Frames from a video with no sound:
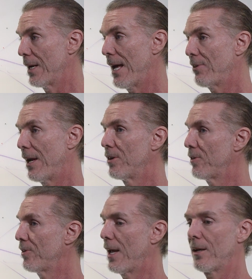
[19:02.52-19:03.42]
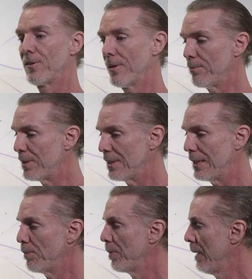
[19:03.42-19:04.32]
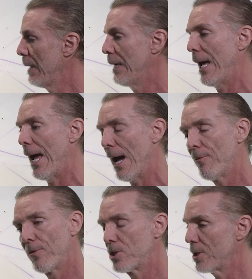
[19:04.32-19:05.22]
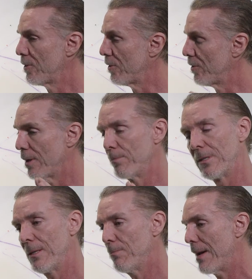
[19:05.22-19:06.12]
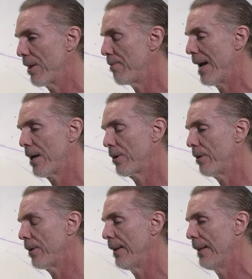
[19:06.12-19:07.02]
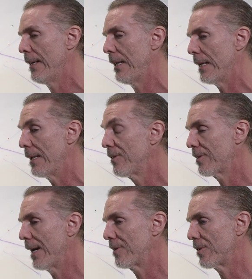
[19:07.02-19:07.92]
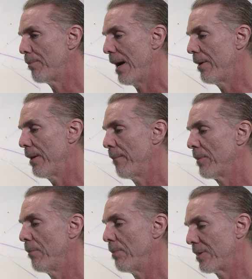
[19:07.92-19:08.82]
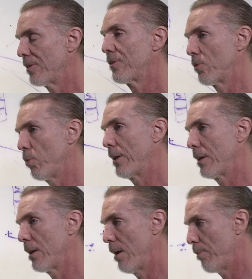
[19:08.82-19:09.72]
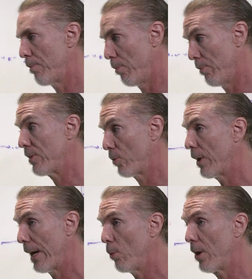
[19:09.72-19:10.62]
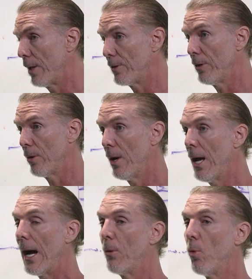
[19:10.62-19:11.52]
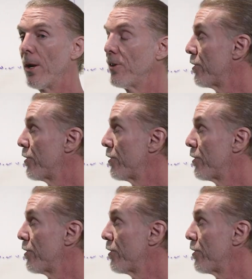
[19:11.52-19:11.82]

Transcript: we're going to have to understand some deep averages or some deep mathematical insights about it. But this is what I want to do. I want to